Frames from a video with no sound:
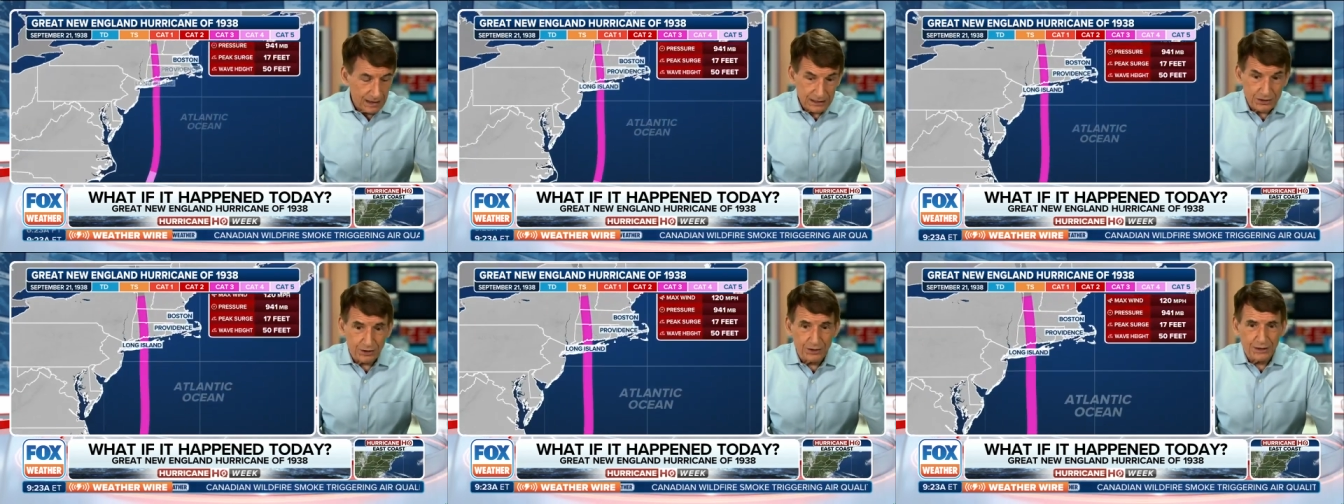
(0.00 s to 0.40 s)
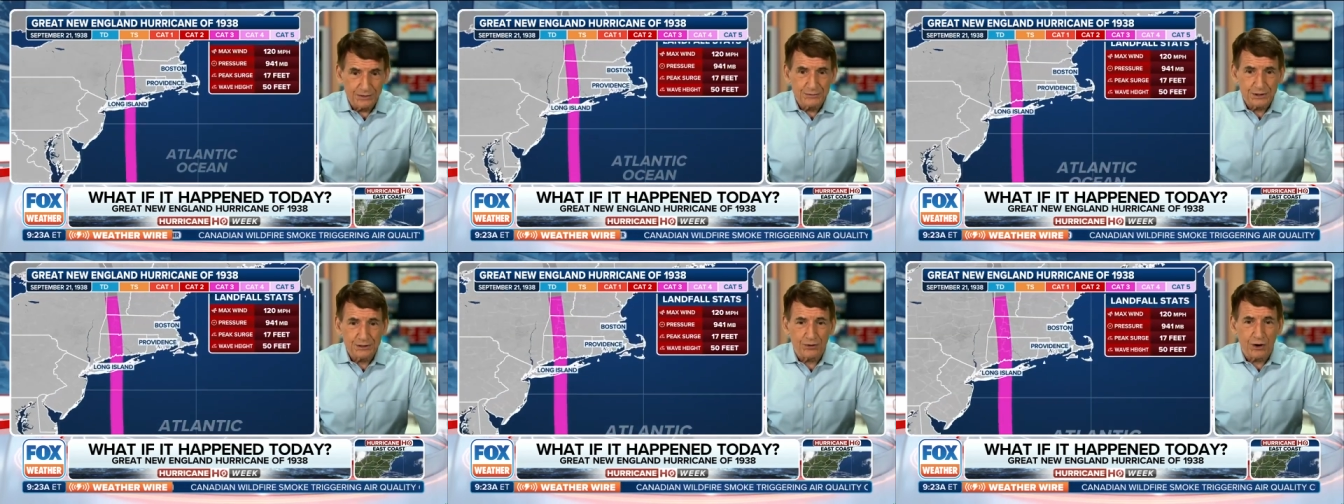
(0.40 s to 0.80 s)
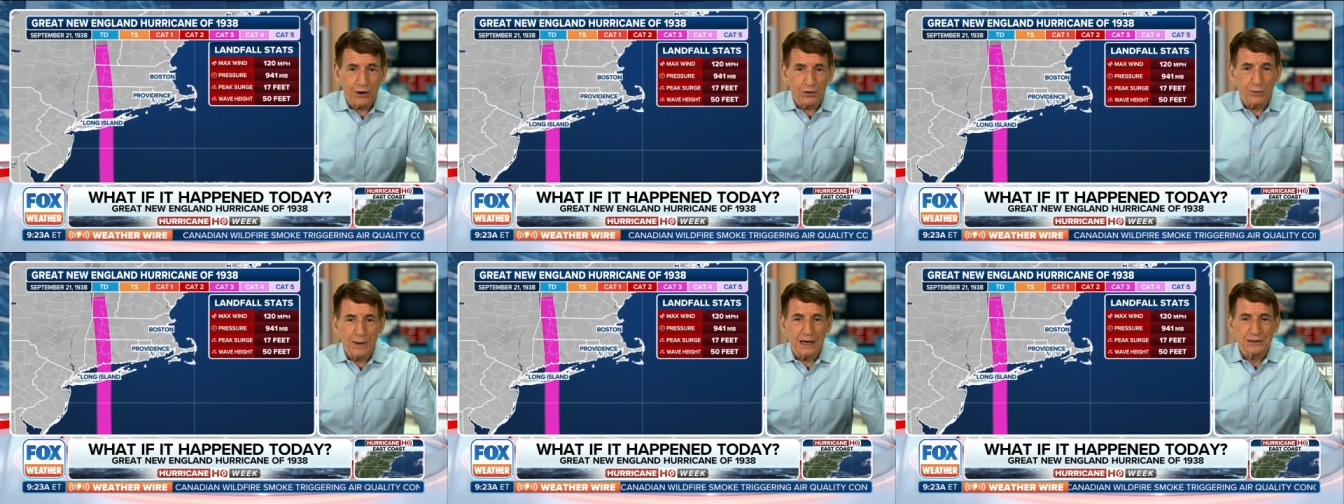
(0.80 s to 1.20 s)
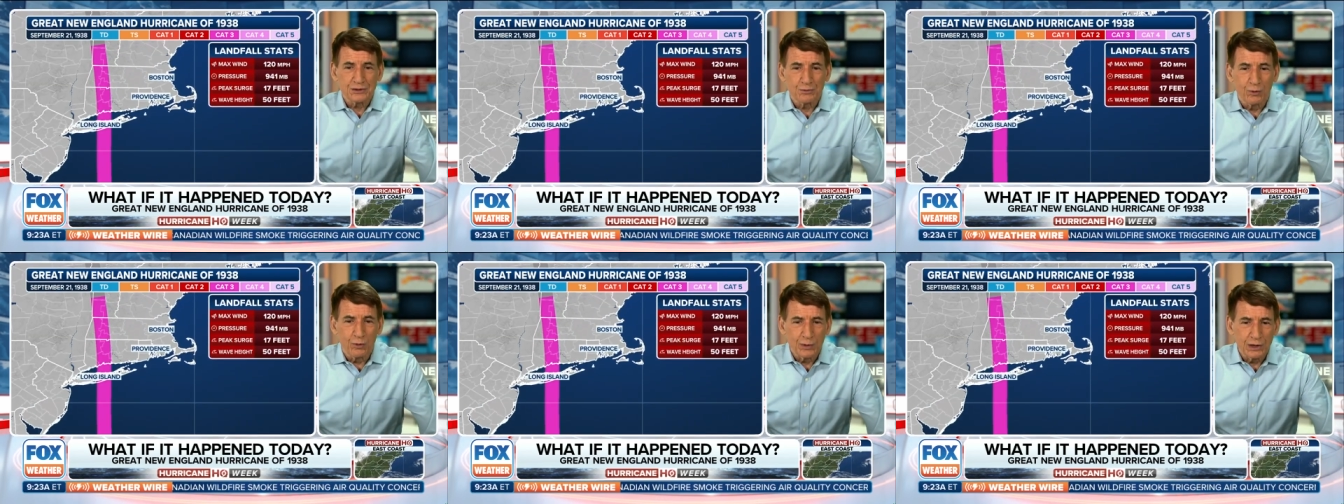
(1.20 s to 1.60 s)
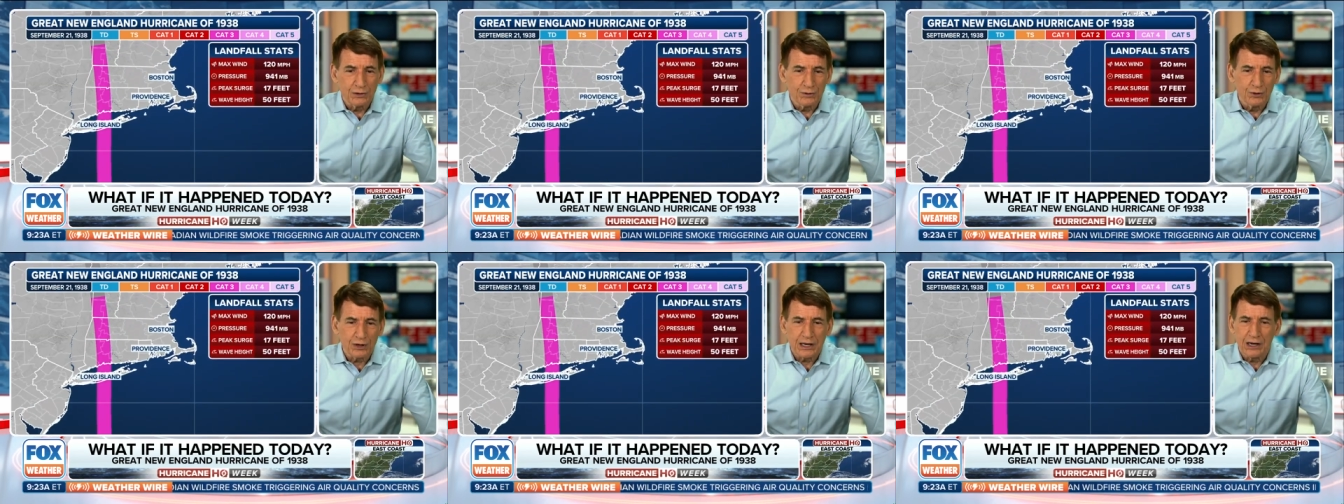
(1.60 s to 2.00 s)
It's, a, uh, it's hard to imagine. When we
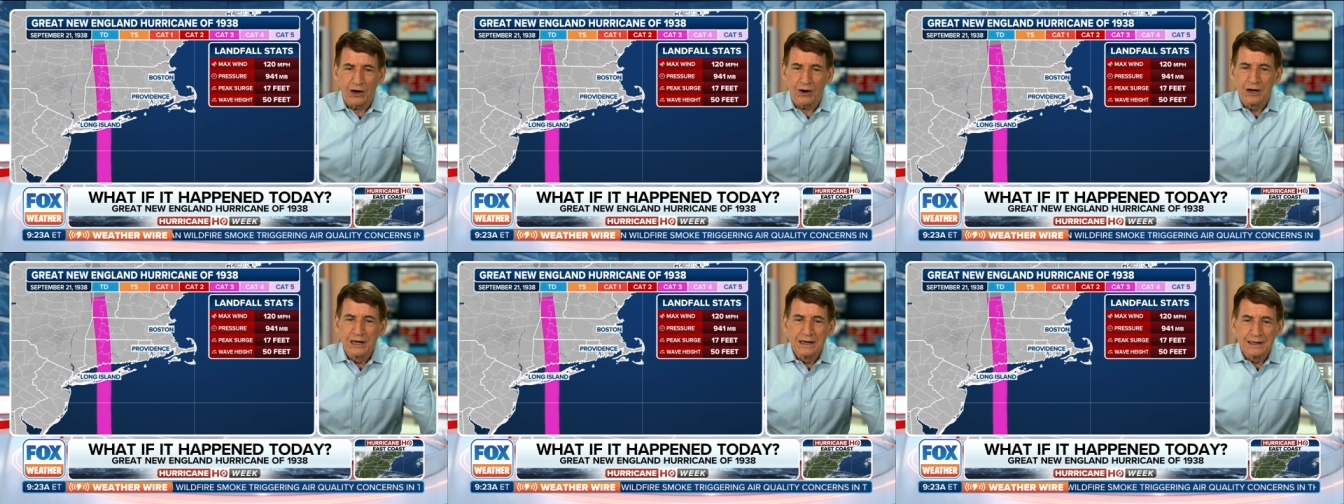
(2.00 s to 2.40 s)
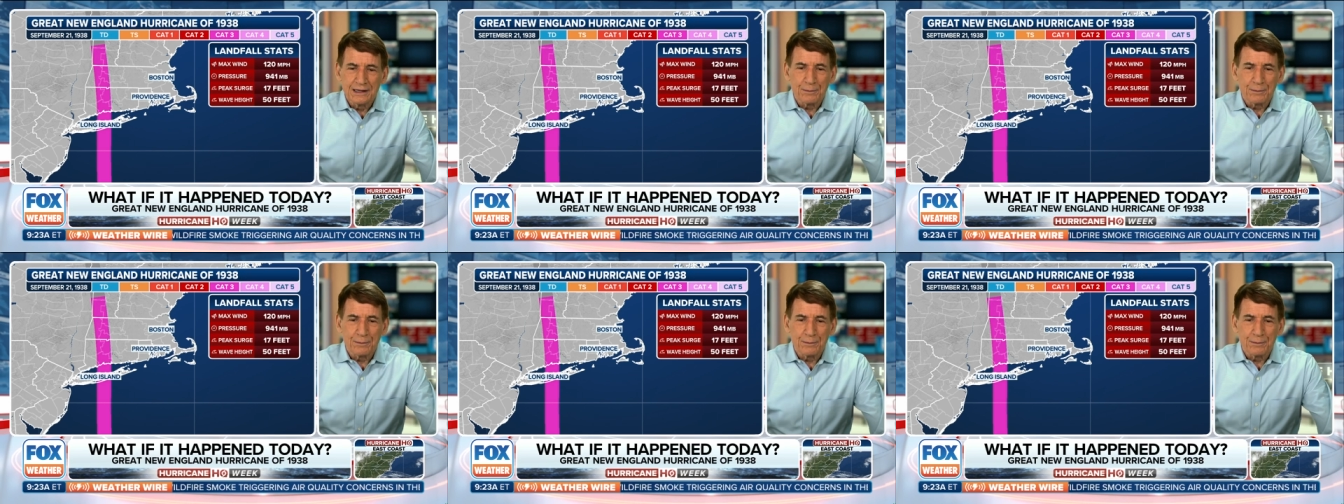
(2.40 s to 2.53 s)
look here,